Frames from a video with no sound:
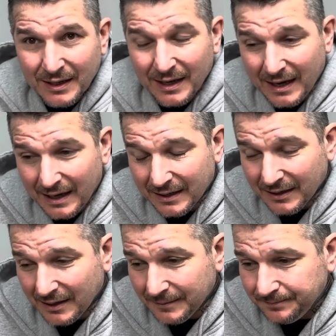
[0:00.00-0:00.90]
and
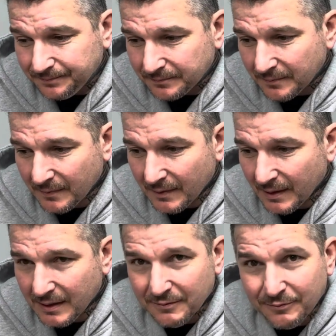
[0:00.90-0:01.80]

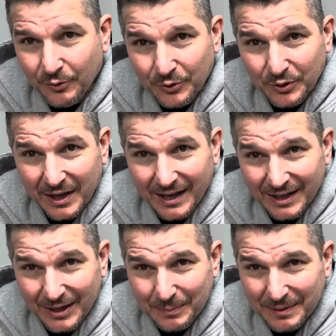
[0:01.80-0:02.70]
4:30 I
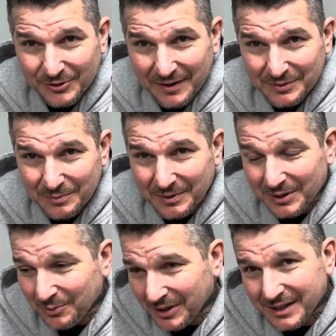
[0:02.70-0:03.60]
get up, I drive somebody to
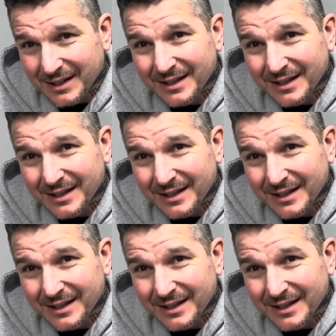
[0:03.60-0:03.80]
work.